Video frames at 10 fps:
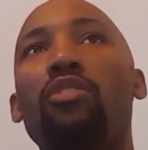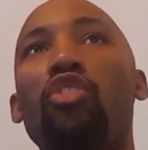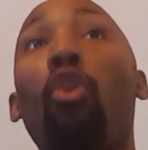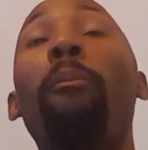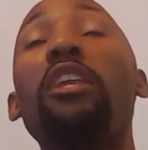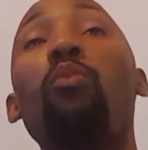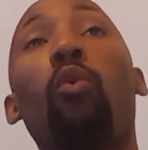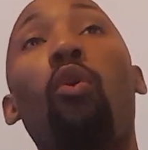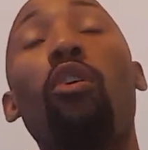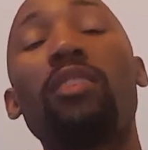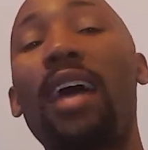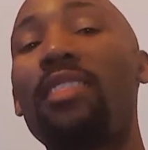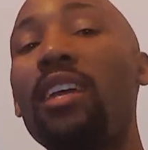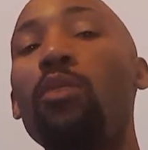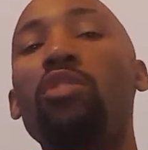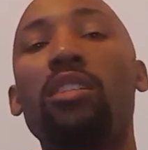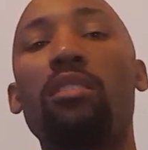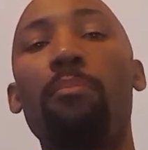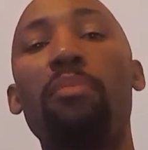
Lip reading: so many wars. I think he was just a